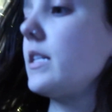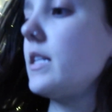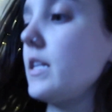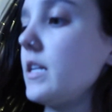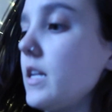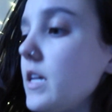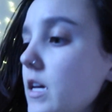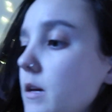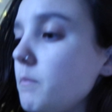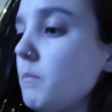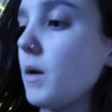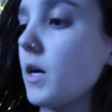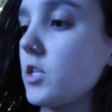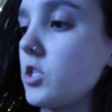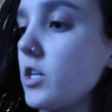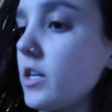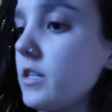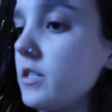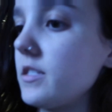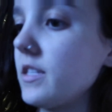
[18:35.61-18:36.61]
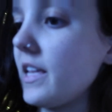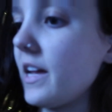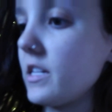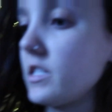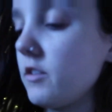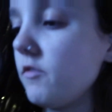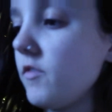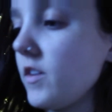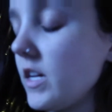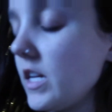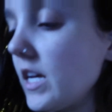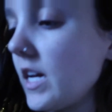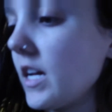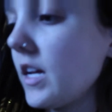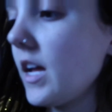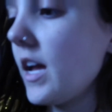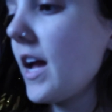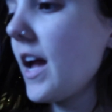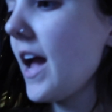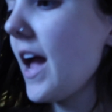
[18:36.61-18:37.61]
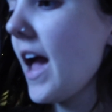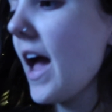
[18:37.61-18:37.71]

he didn't eat much at his last feeding